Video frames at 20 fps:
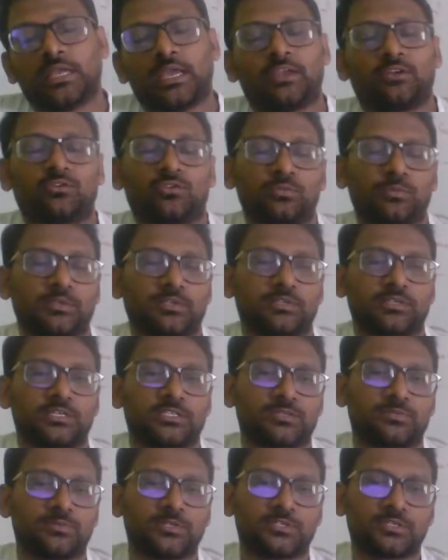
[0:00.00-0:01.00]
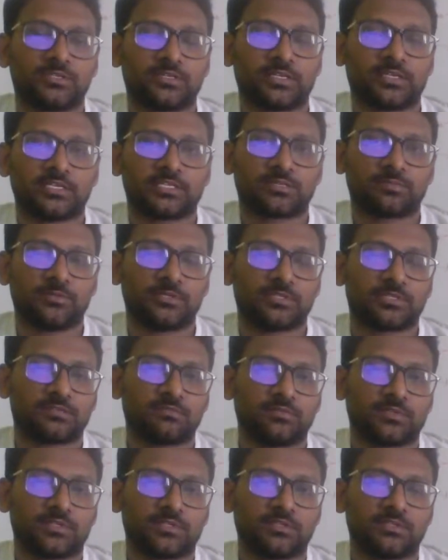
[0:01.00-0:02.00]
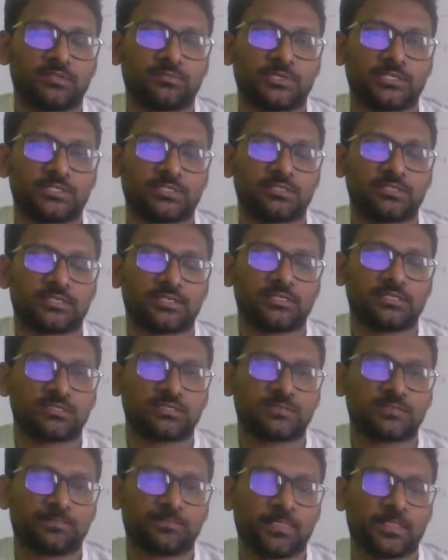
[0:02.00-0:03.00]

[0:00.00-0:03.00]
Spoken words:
Anaerobic respiration takes place within the muscle cells,